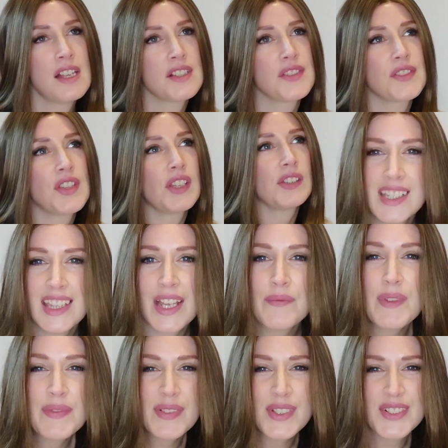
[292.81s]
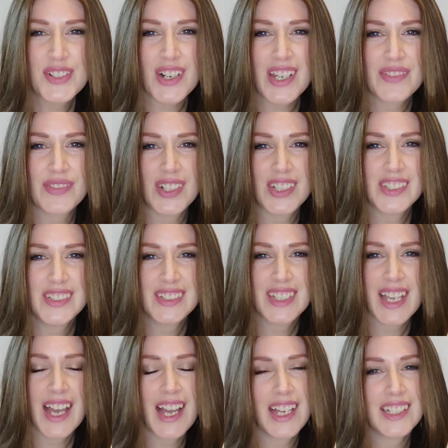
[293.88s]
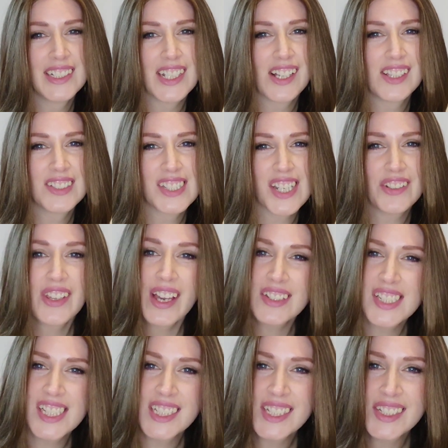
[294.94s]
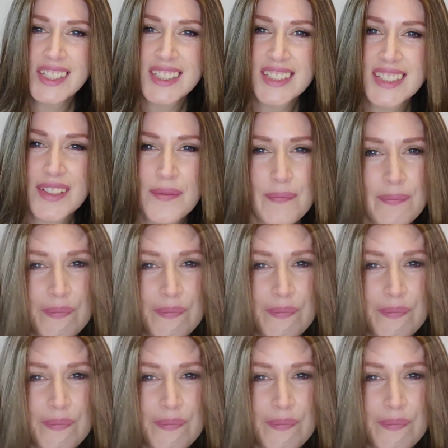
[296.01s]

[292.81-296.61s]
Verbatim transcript: So right, let me put Drive on and I'll show you how she looks.